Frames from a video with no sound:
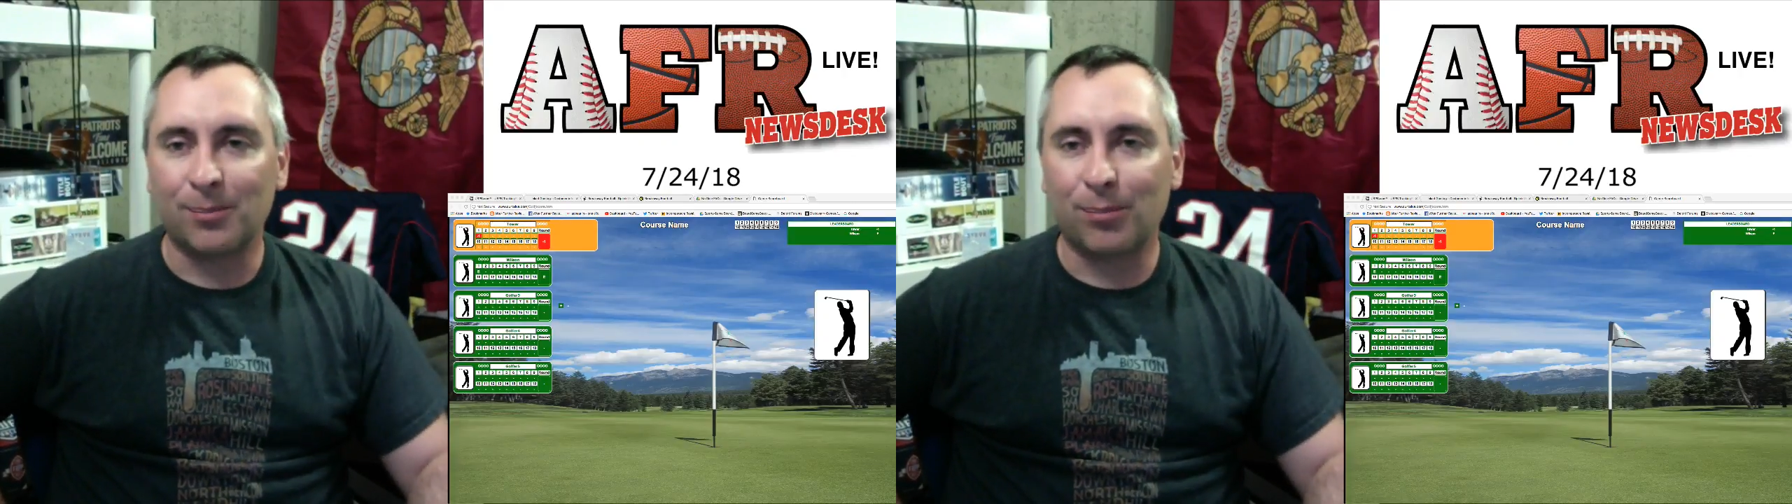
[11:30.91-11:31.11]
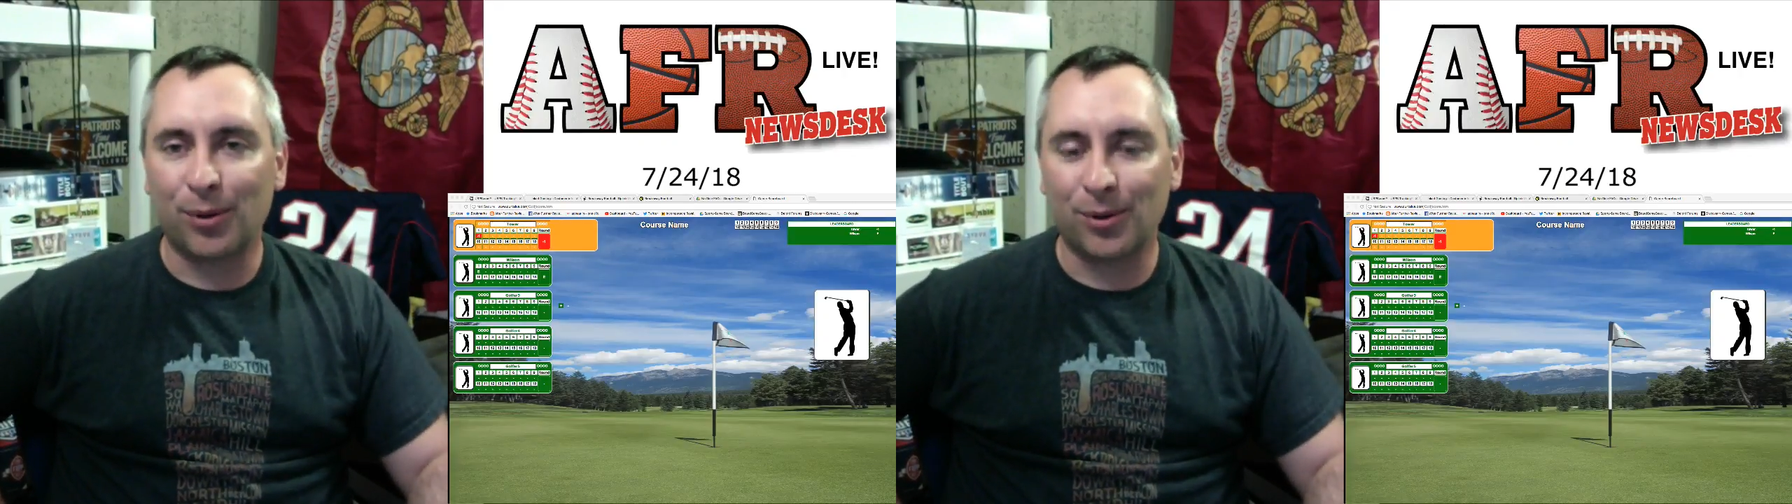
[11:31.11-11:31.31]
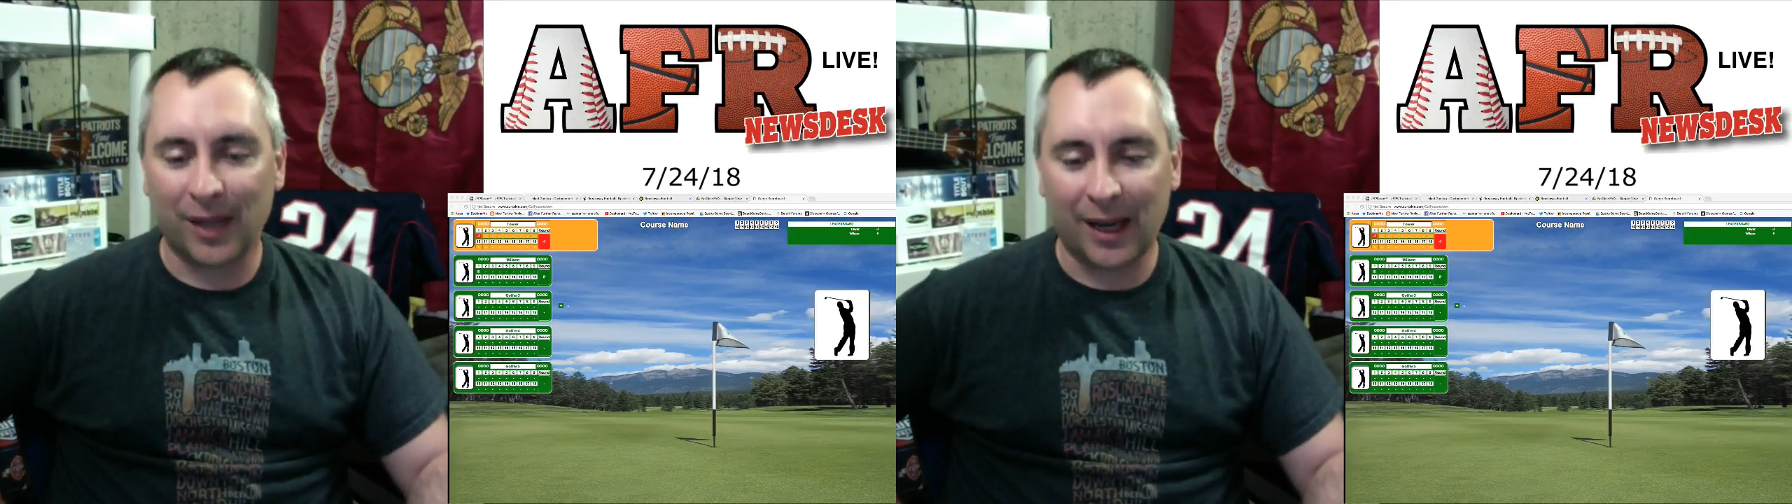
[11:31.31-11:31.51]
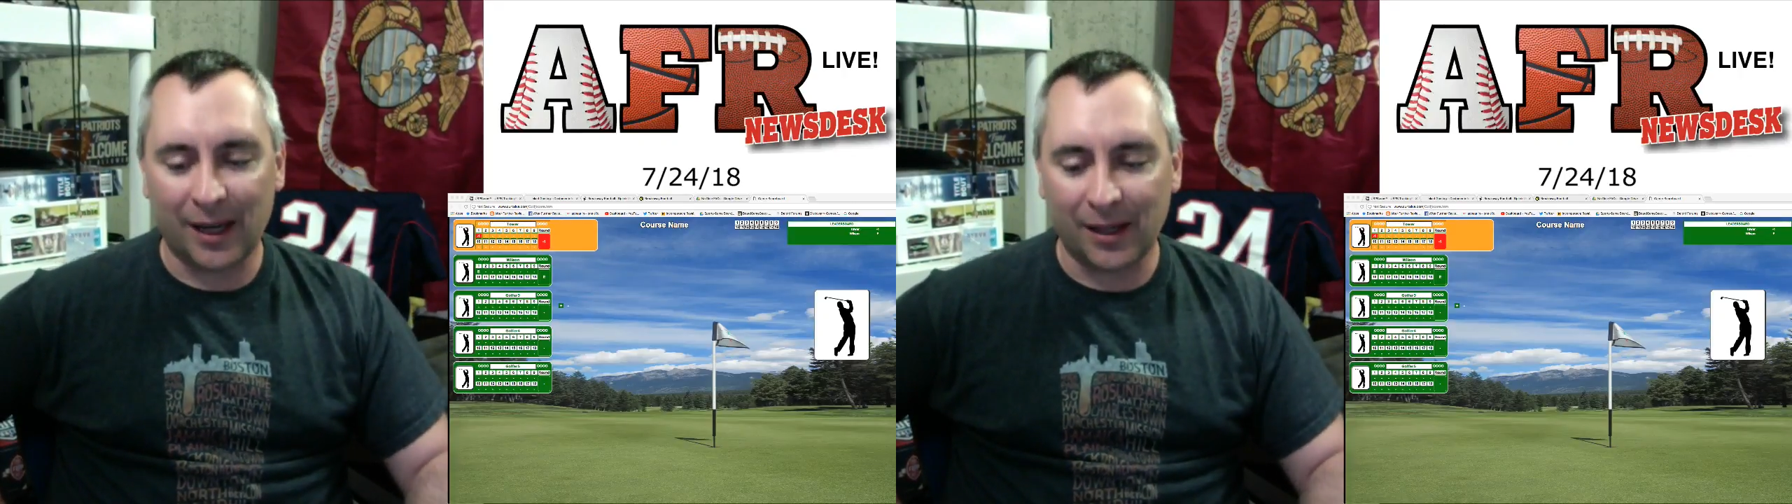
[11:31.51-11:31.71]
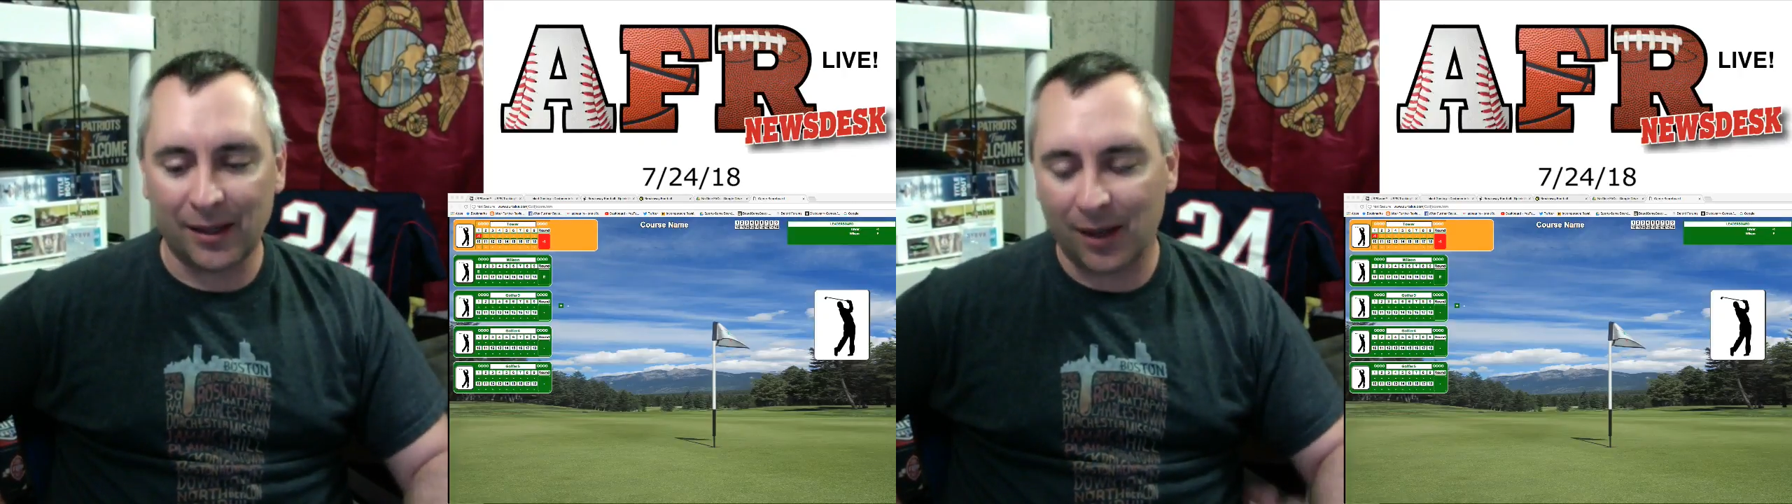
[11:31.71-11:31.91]
pulls
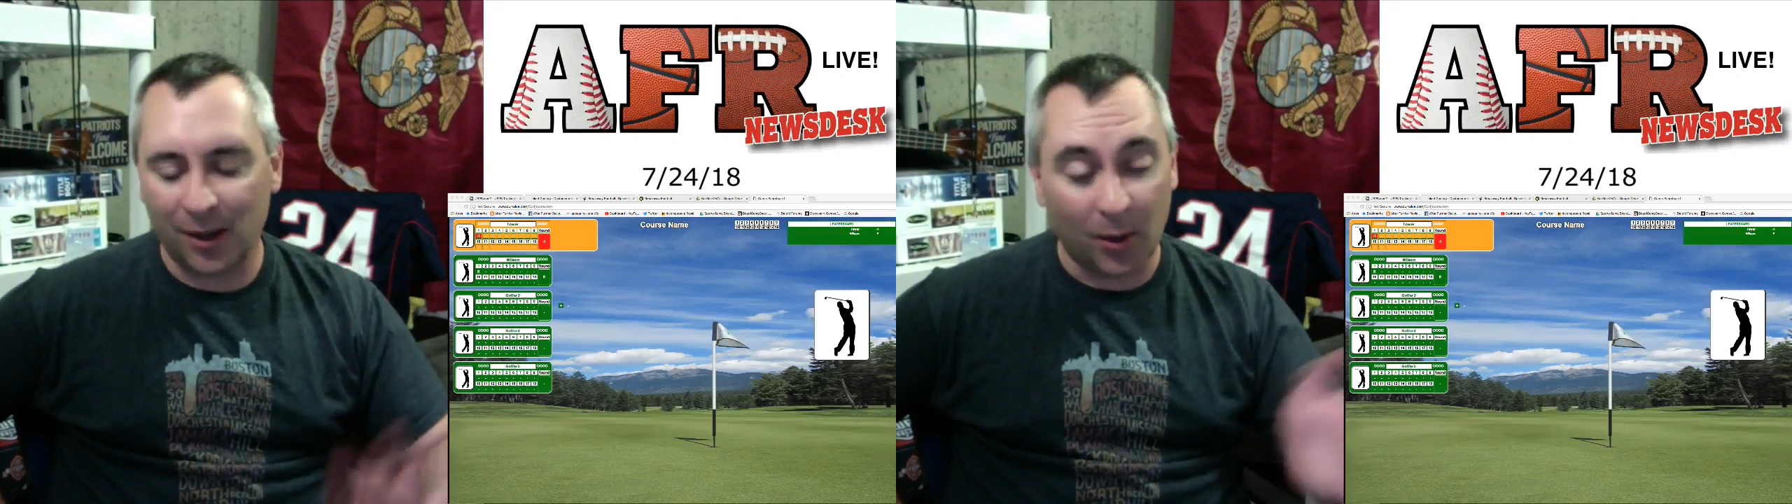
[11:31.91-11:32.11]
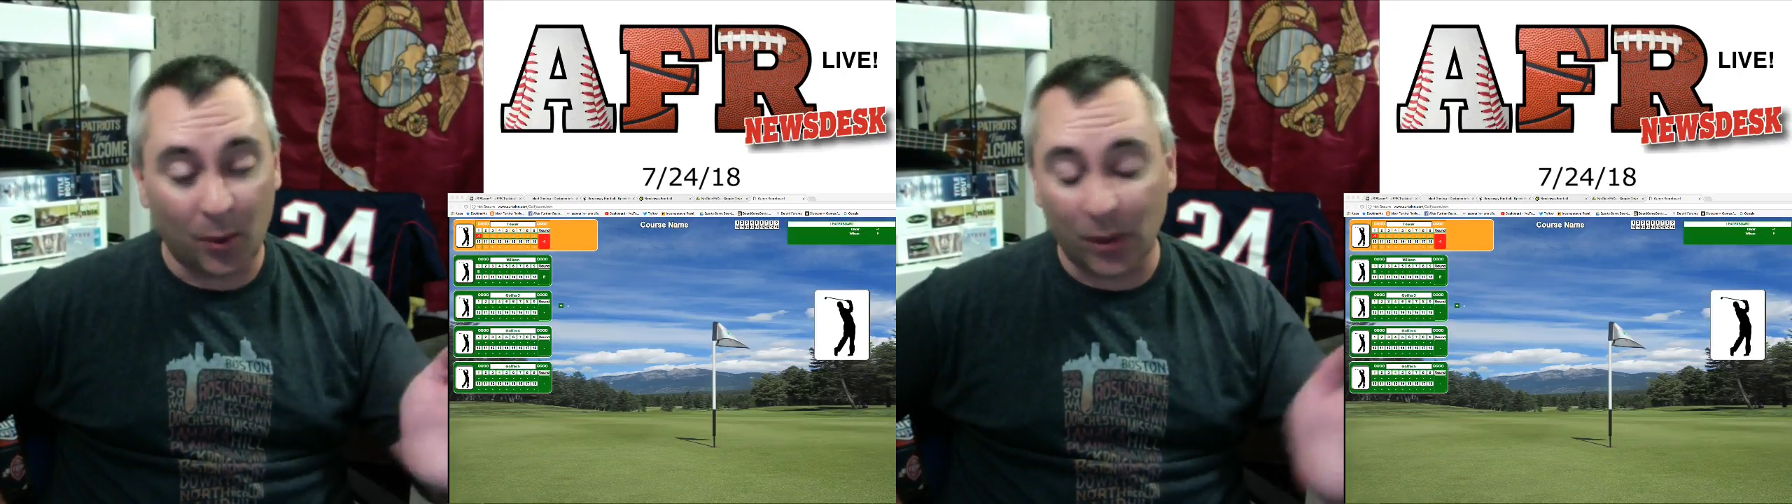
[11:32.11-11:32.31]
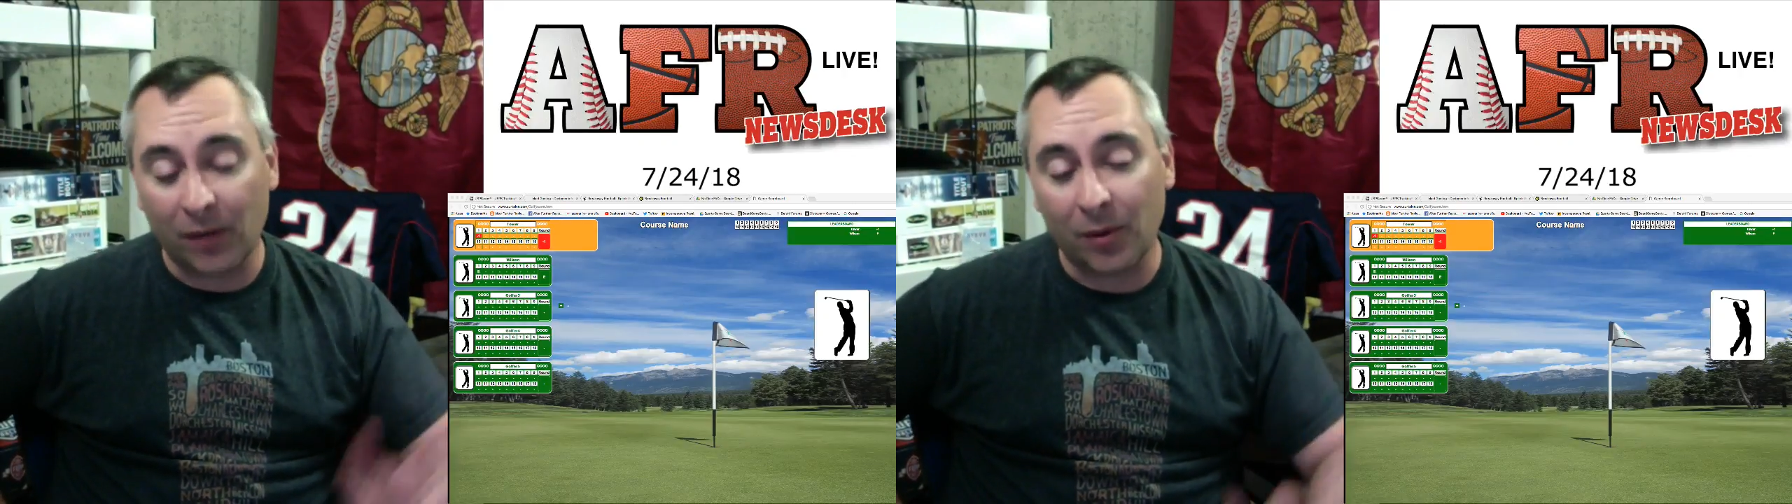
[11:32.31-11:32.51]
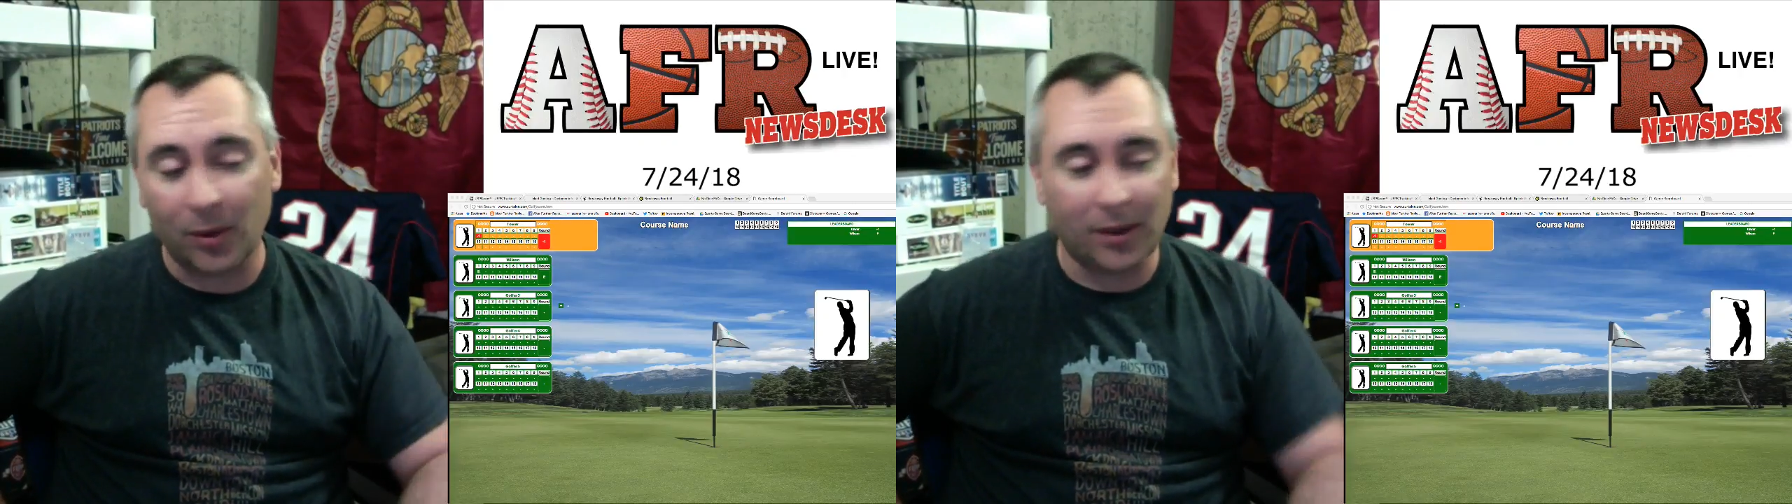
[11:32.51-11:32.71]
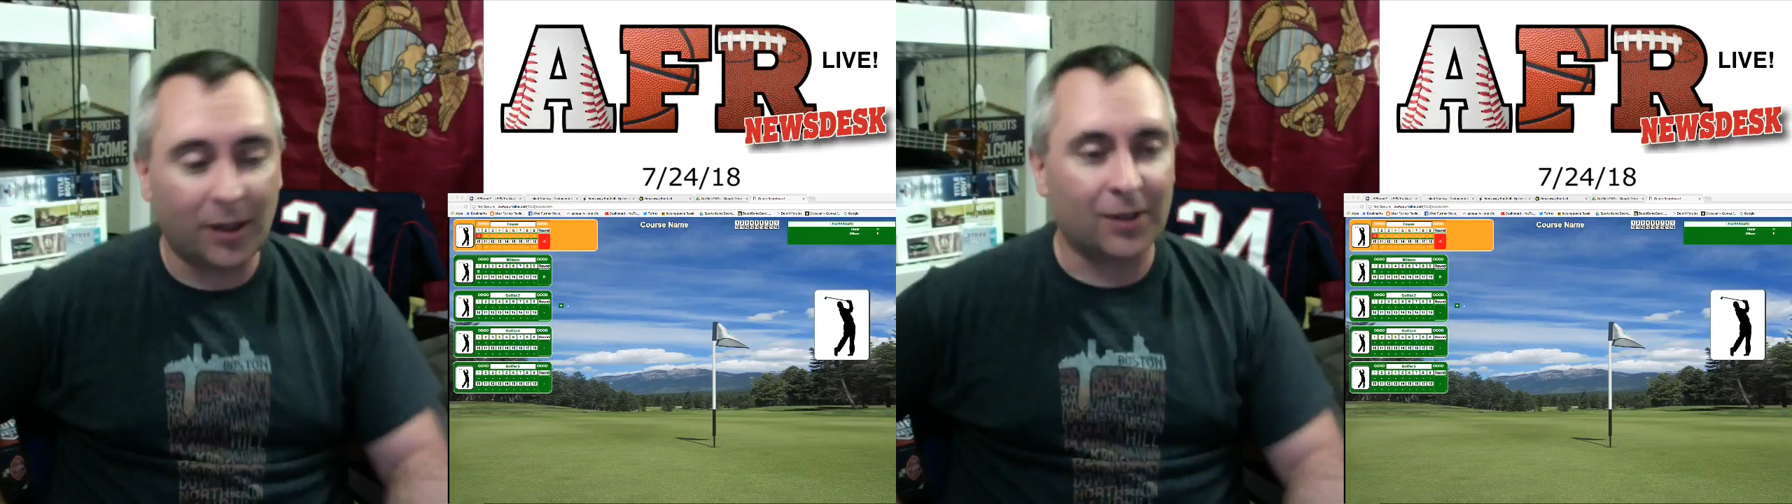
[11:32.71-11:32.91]
ahead. Although whichever
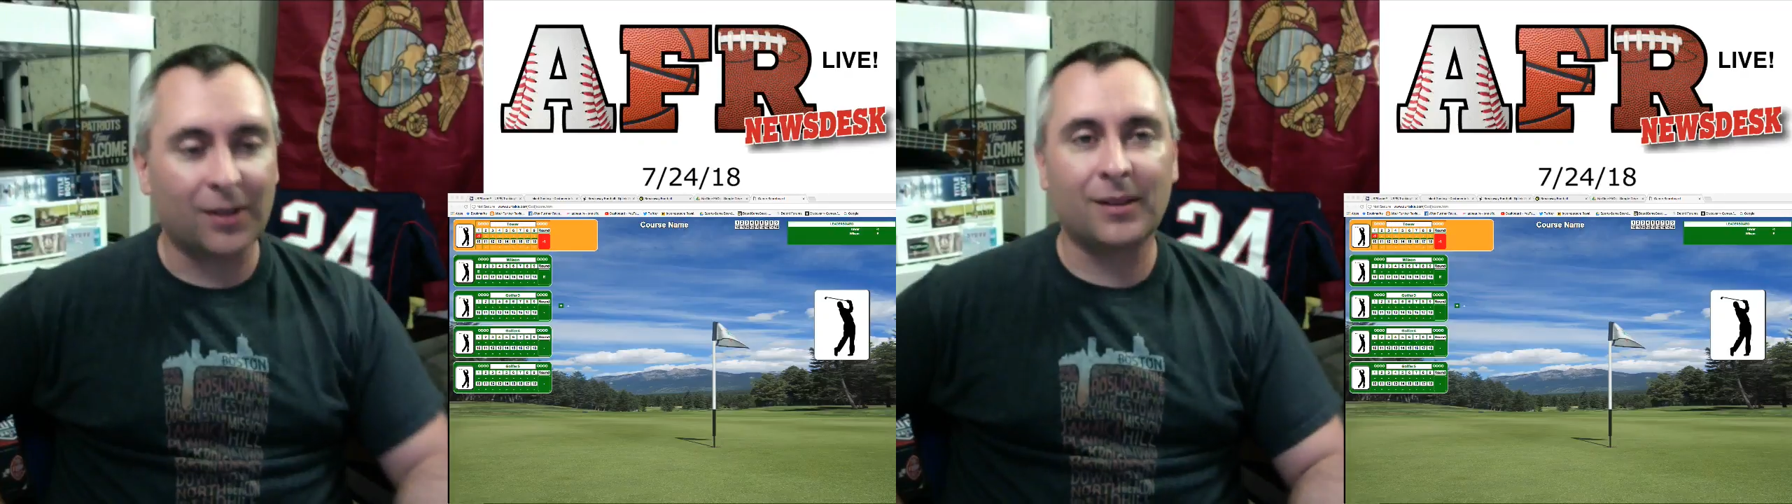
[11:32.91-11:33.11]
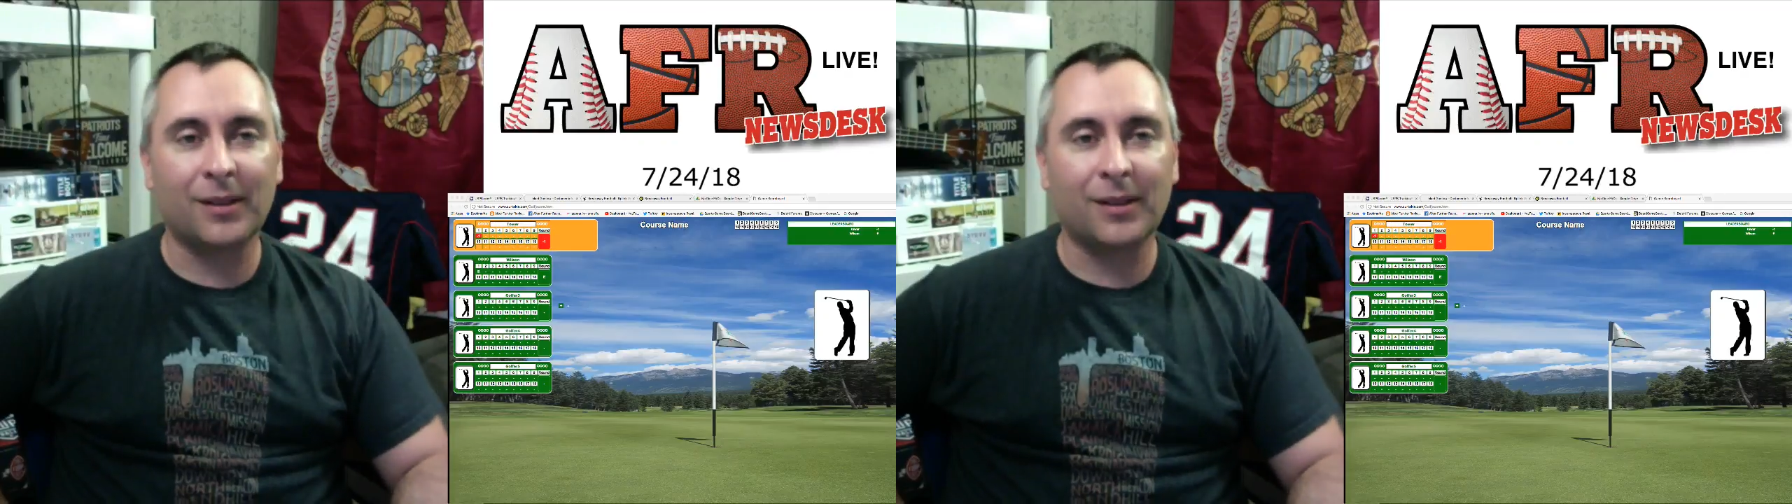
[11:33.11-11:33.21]
one does,